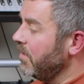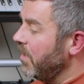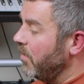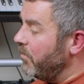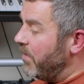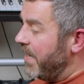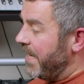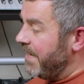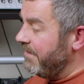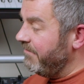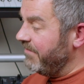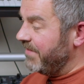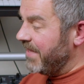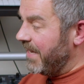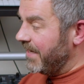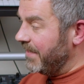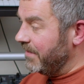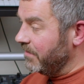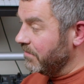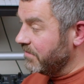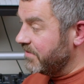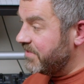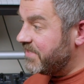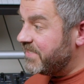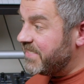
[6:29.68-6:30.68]
And we're hearing that
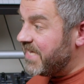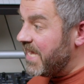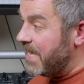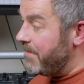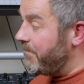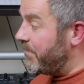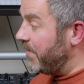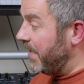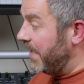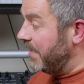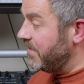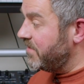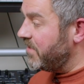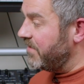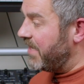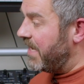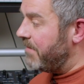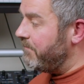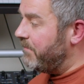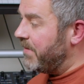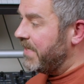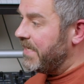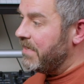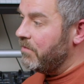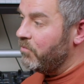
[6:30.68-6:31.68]
little skip into
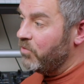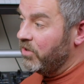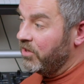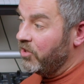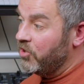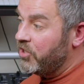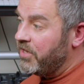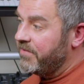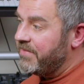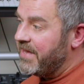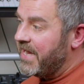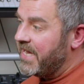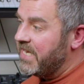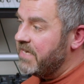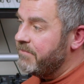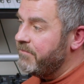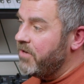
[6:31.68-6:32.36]
that beat. We'll look at that in a